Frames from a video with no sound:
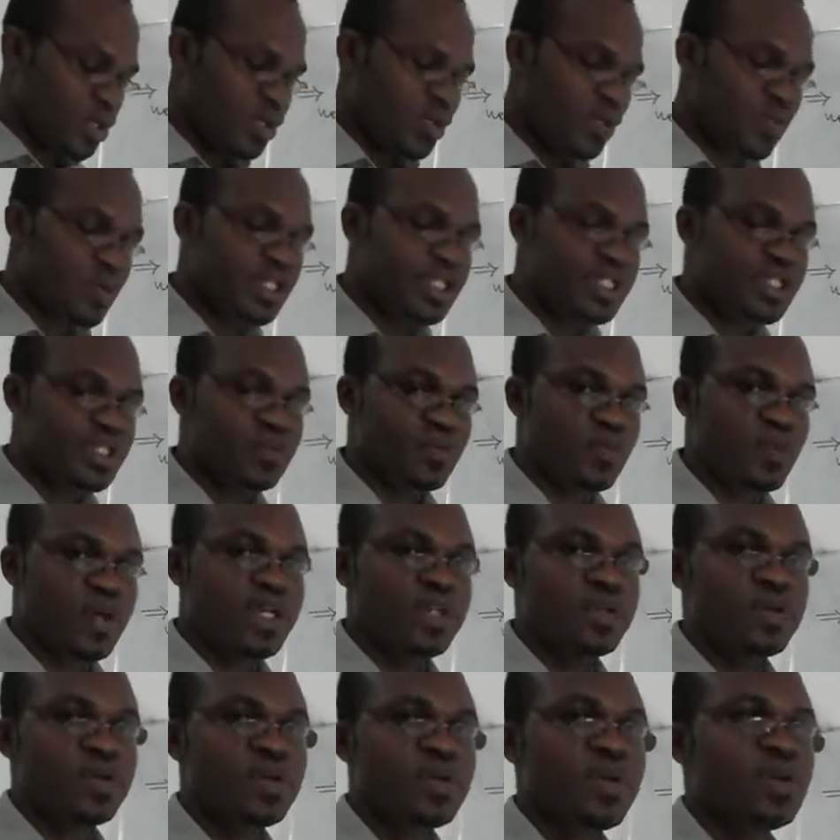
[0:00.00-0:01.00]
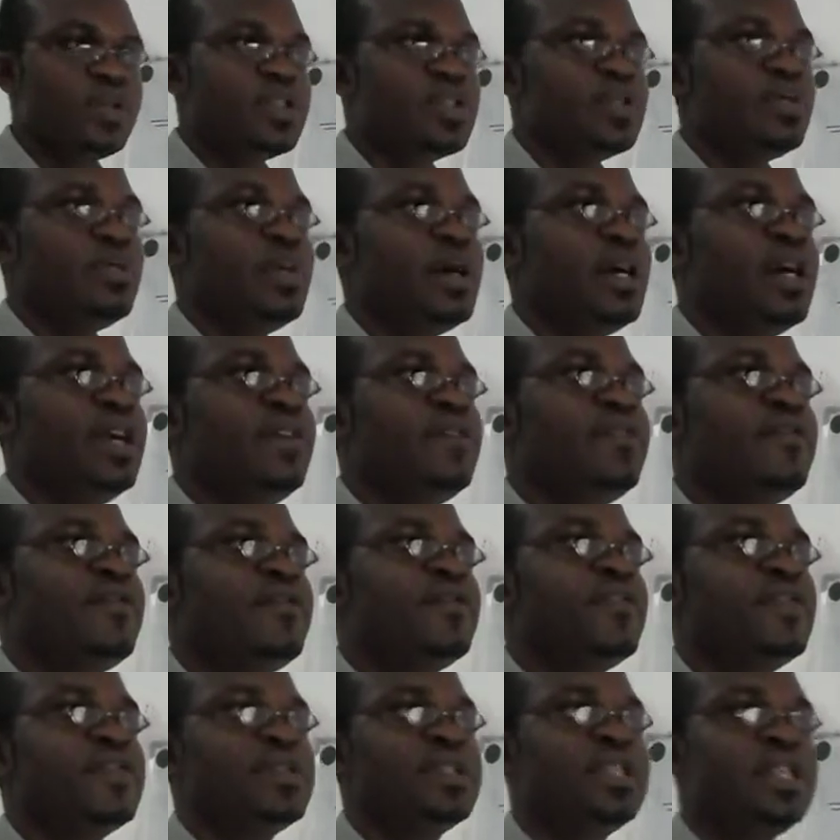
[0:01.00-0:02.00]
which when you go to my
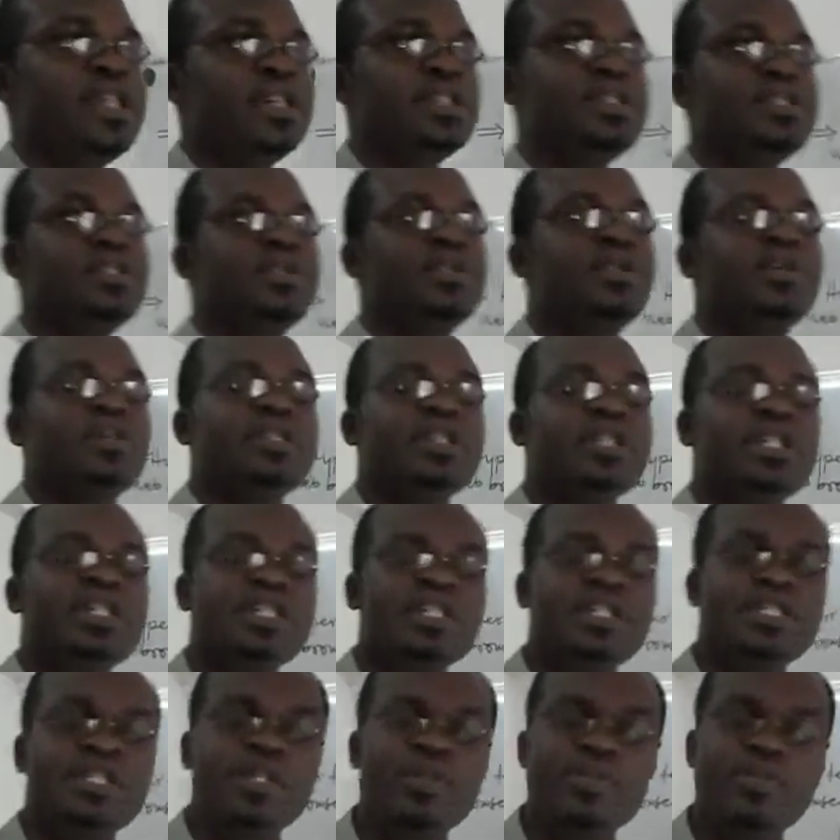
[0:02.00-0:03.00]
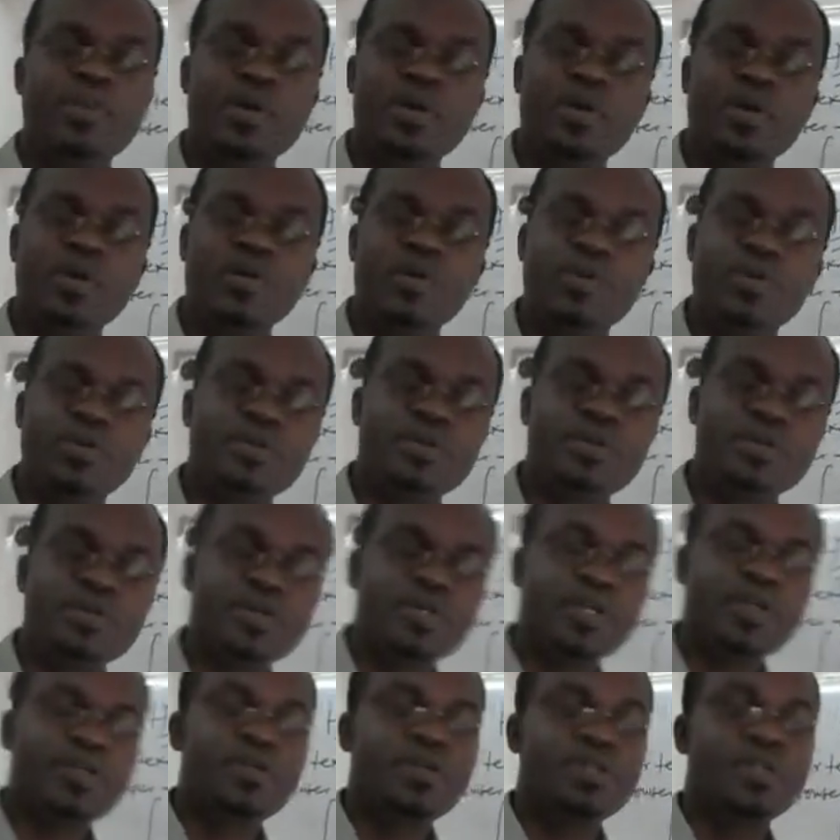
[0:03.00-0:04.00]
first lecture on HTML
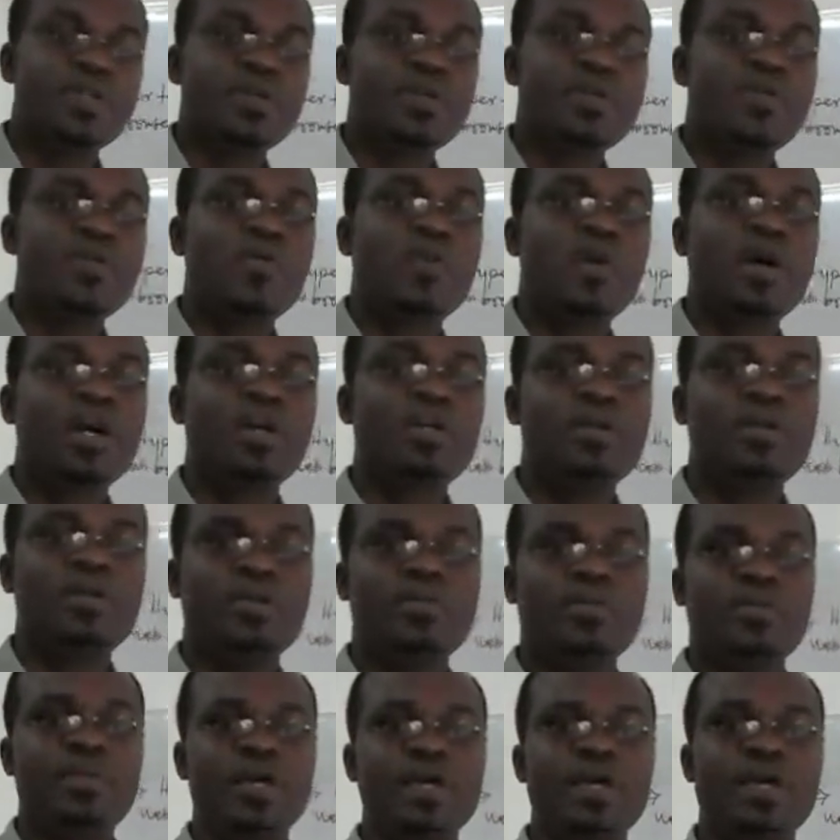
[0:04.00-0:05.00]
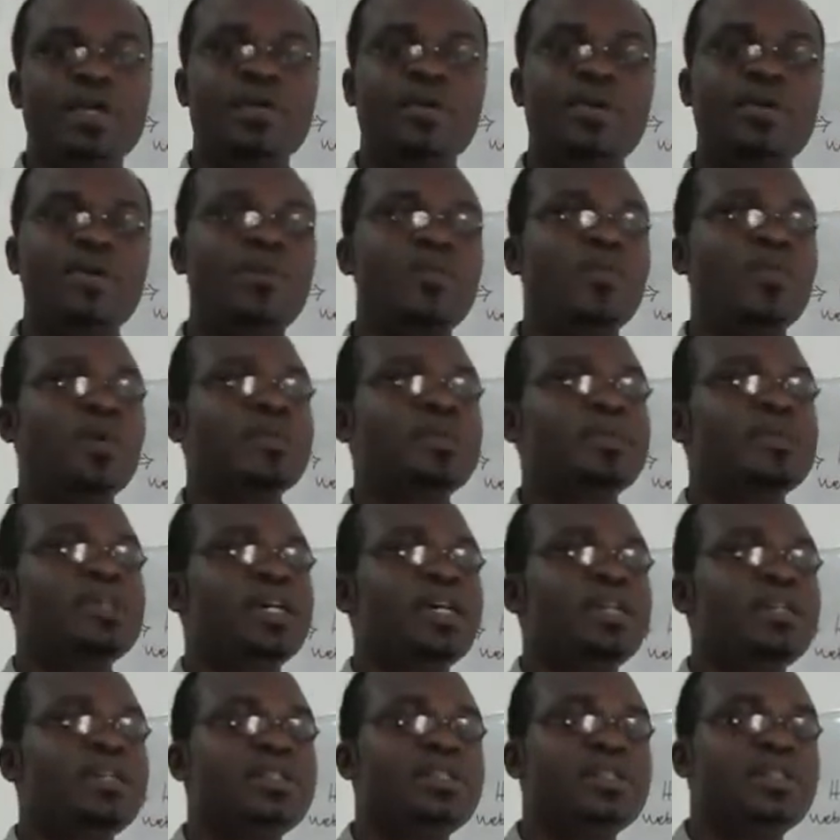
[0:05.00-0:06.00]
001 on my
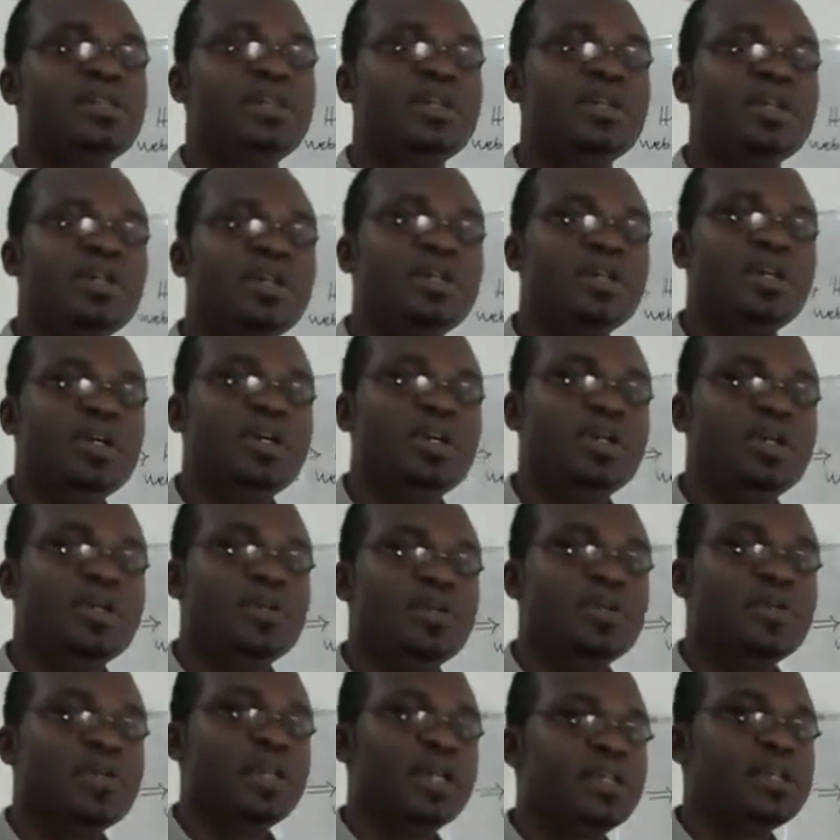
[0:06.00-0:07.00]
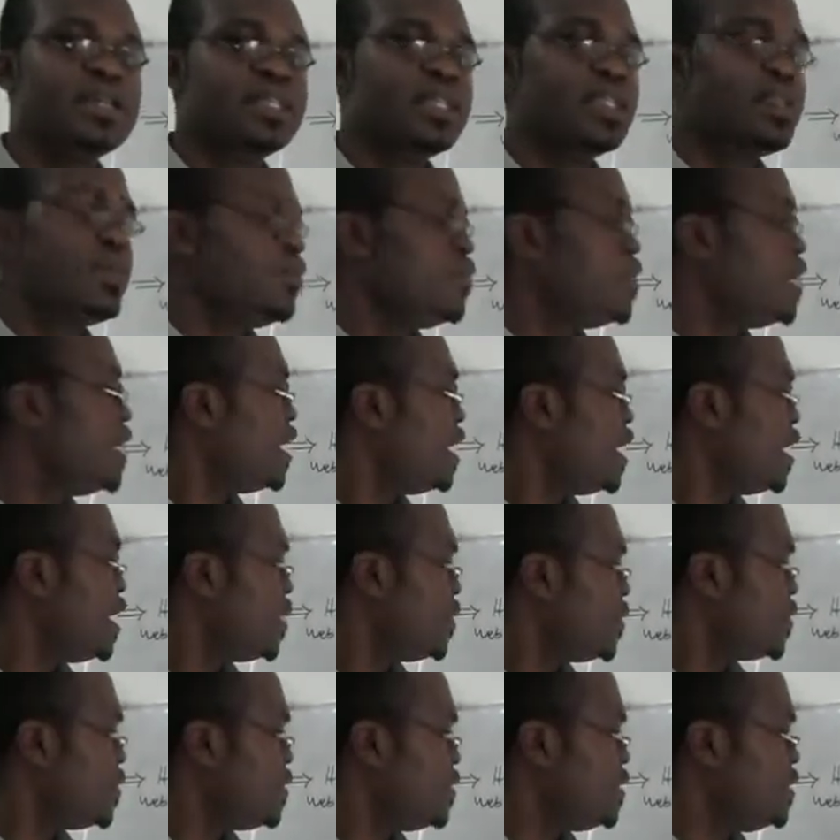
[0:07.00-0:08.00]
website, you can see where
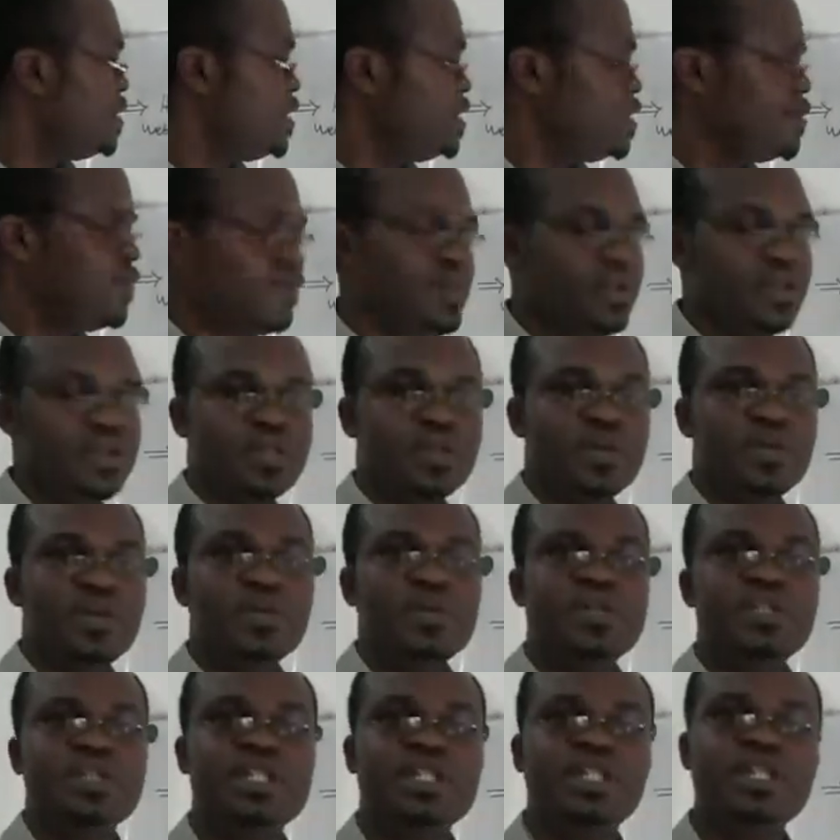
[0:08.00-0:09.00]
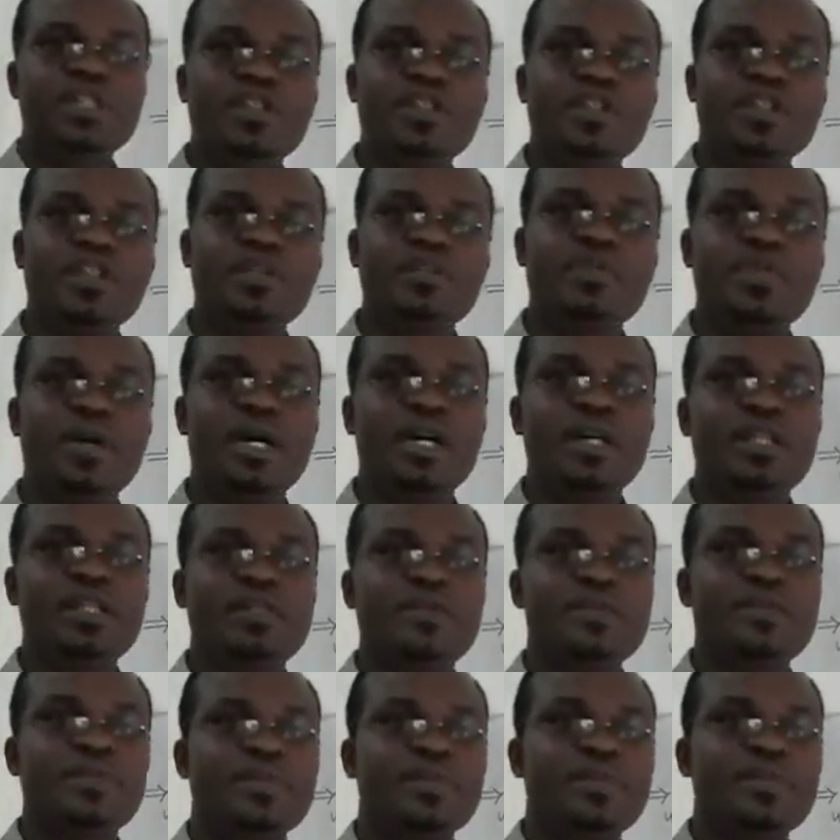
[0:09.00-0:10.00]
I wrote this first code in a notepad
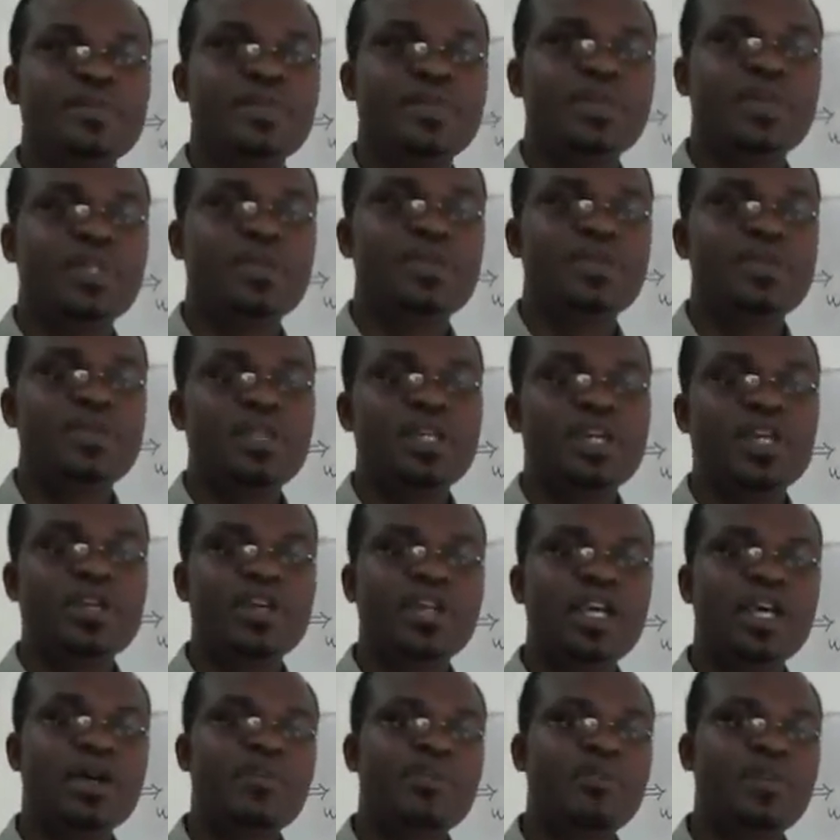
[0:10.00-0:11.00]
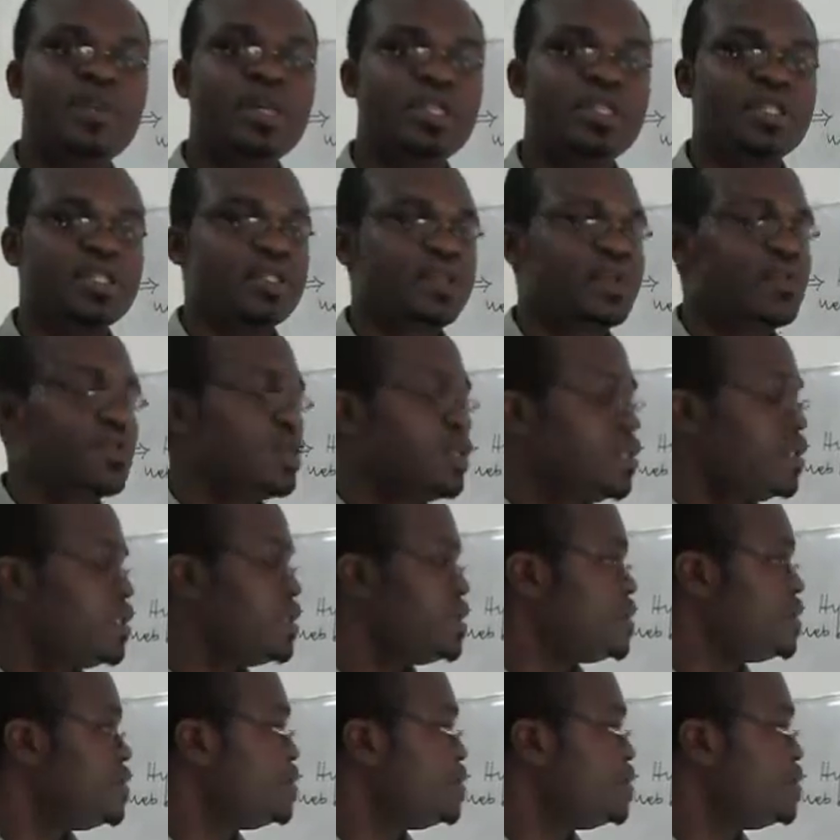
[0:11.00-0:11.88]
so that you can practice with it.